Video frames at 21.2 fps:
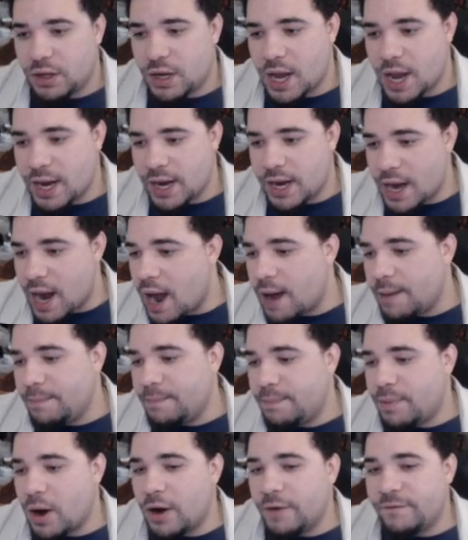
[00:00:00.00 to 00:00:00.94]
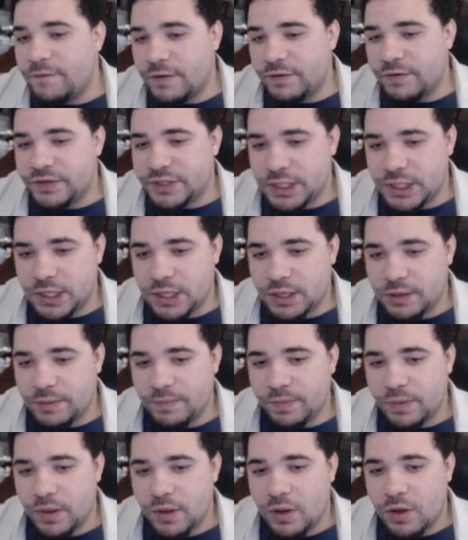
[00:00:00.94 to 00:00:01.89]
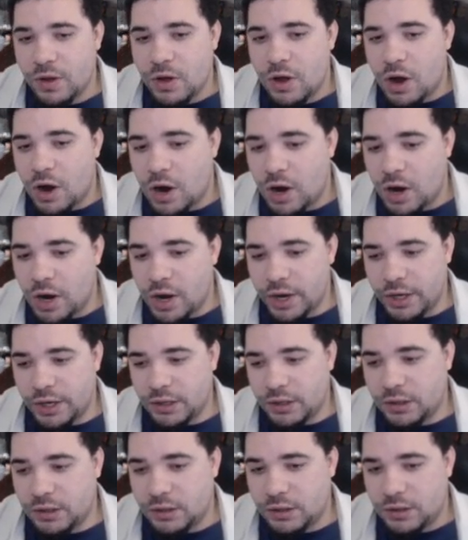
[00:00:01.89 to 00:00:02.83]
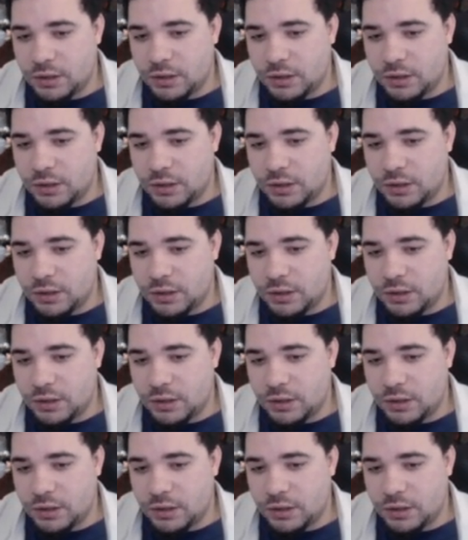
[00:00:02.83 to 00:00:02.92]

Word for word: and not bond 15 him on